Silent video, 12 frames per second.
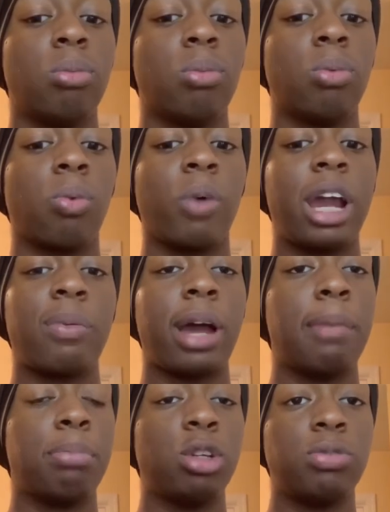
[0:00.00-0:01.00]
red, white,
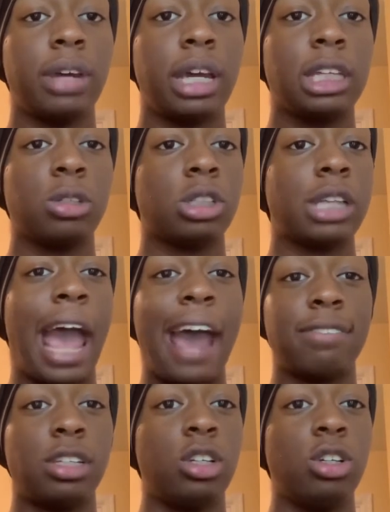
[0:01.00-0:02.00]
and blue phase, which is
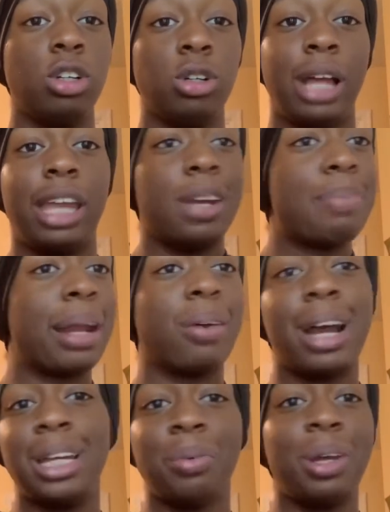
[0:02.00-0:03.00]
after you're like, you're about to
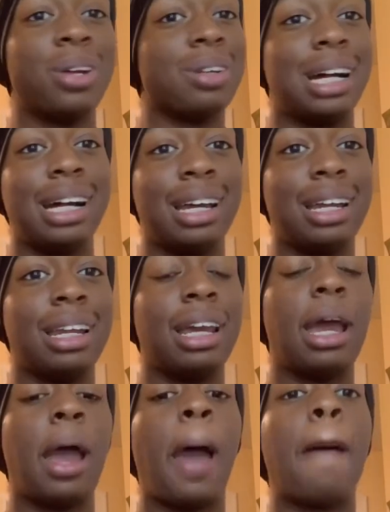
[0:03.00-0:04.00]
graduate, you're done.
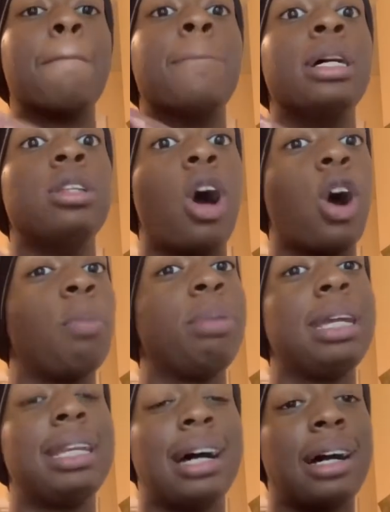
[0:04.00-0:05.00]
But don't
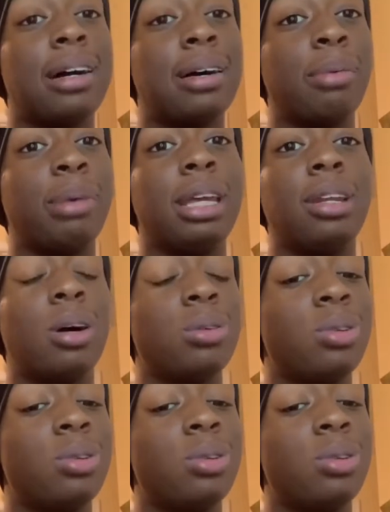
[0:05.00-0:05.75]
be dumb and don't do